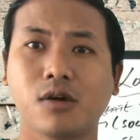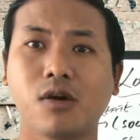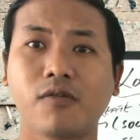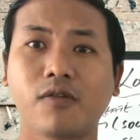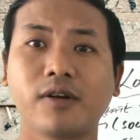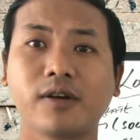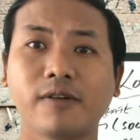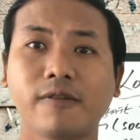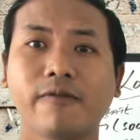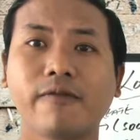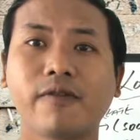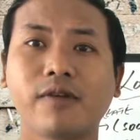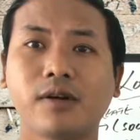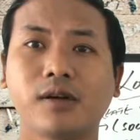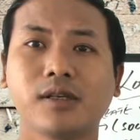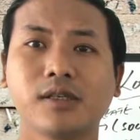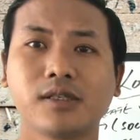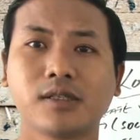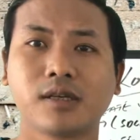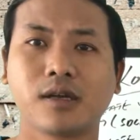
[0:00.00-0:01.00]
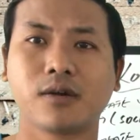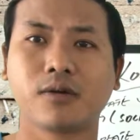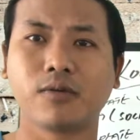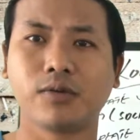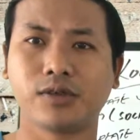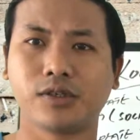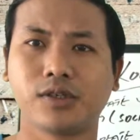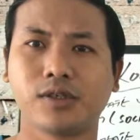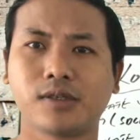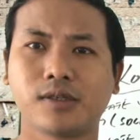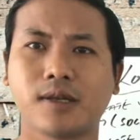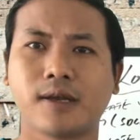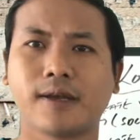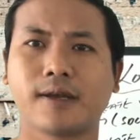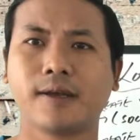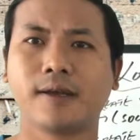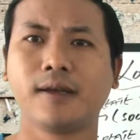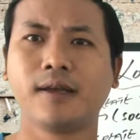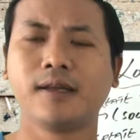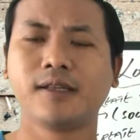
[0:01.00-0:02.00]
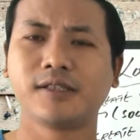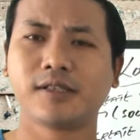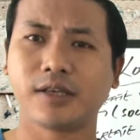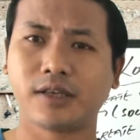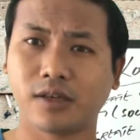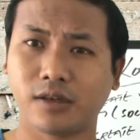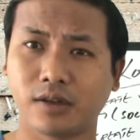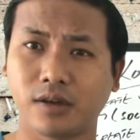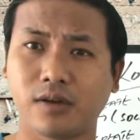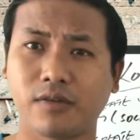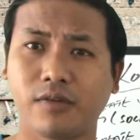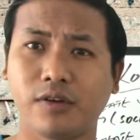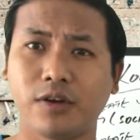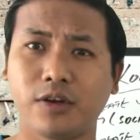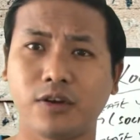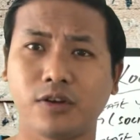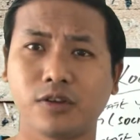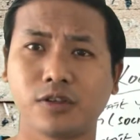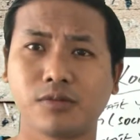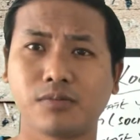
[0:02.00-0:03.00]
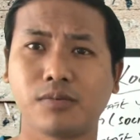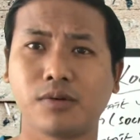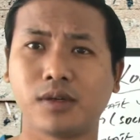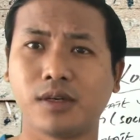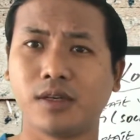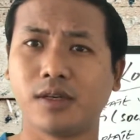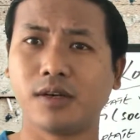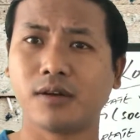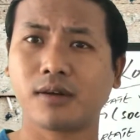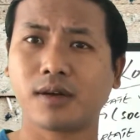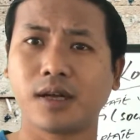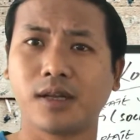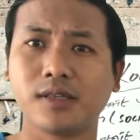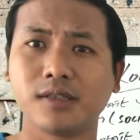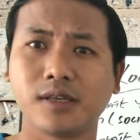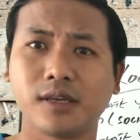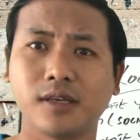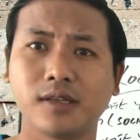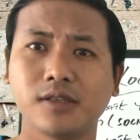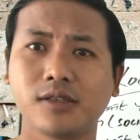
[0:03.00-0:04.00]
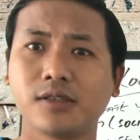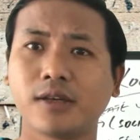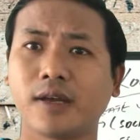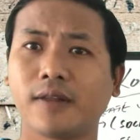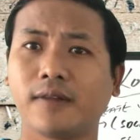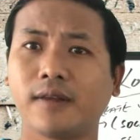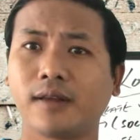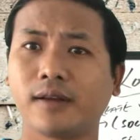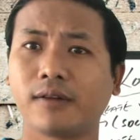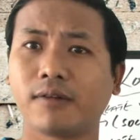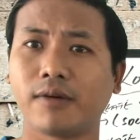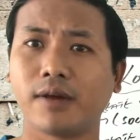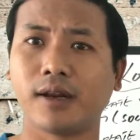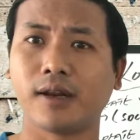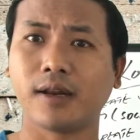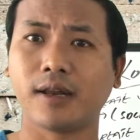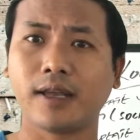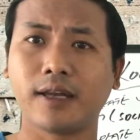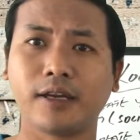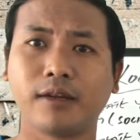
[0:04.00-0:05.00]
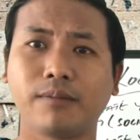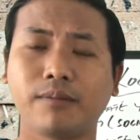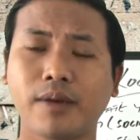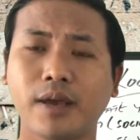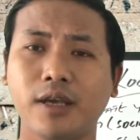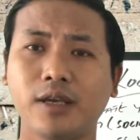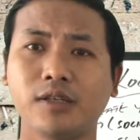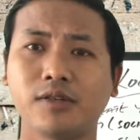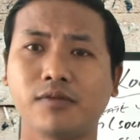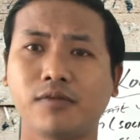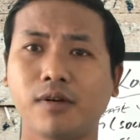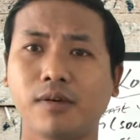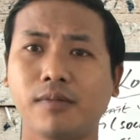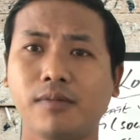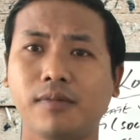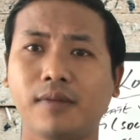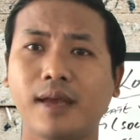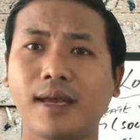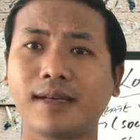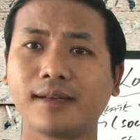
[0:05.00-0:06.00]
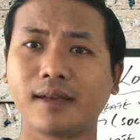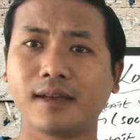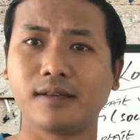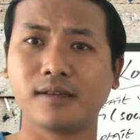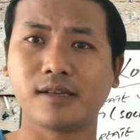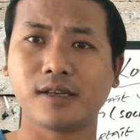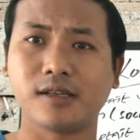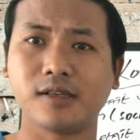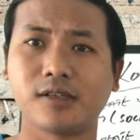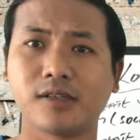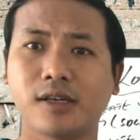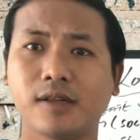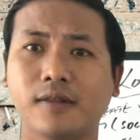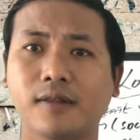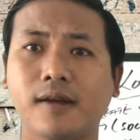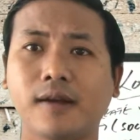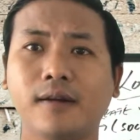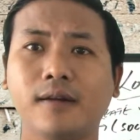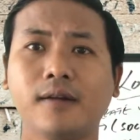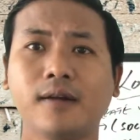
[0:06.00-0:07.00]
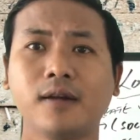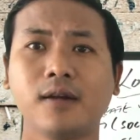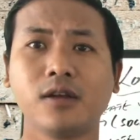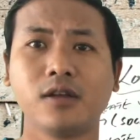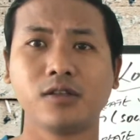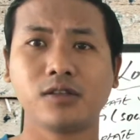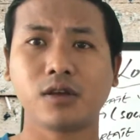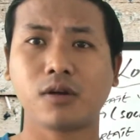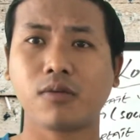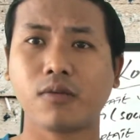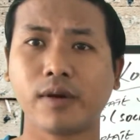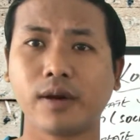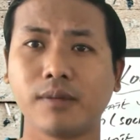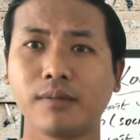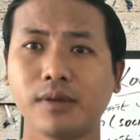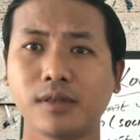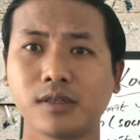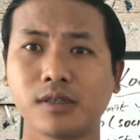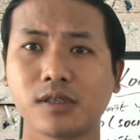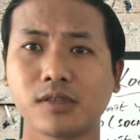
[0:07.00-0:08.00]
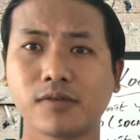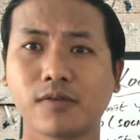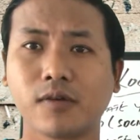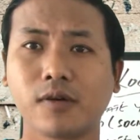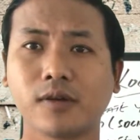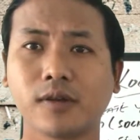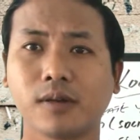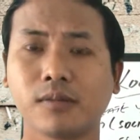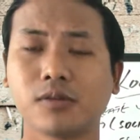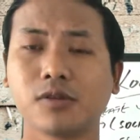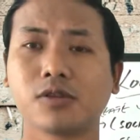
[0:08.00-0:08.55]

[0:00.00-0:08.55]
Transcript: Offer them first, which is like taking their videos, put in your contents, and then create a landing page from that contents, and then generate a business for them.